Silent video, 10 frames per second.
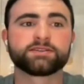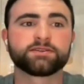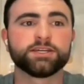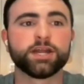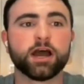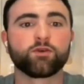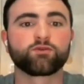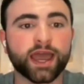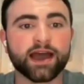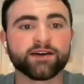for this.
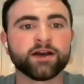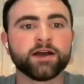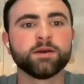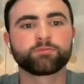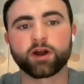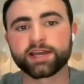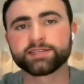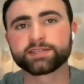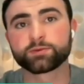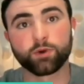We don't have
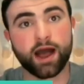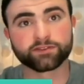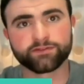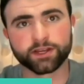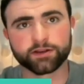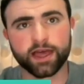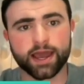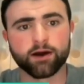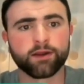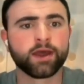price. We'll have to
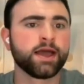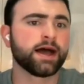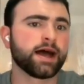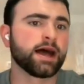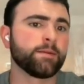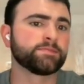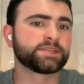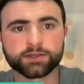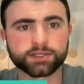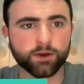figure that out.
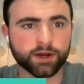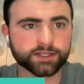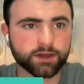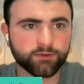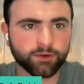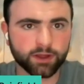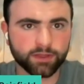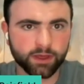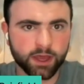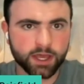Seller allowed, so on and
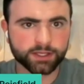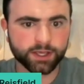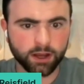so forth.